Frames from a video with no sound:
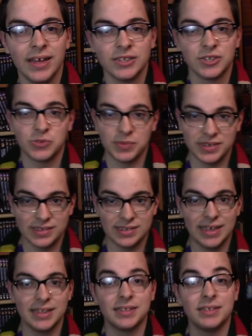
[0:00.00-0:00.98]
Just wanted to
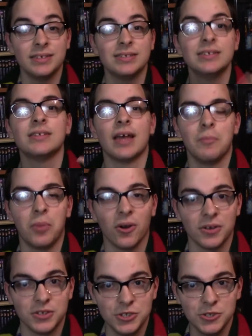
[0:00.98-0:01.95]
say that this is
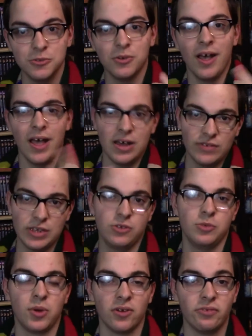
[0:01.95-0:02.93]
part two of a
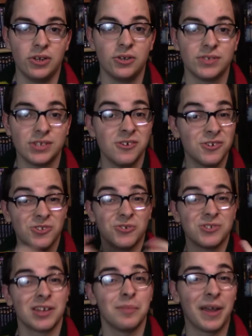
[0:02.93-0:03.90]
two-part video series, so it's
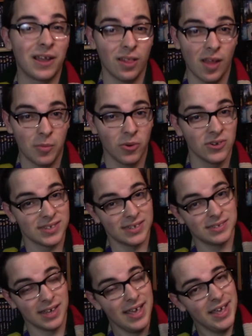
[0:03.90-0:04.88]
going to make a lot more
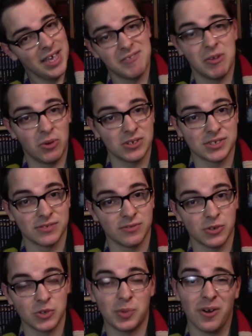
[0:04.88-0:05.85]
sense if you watch the
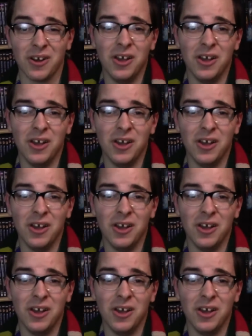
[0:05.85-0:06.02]
first part.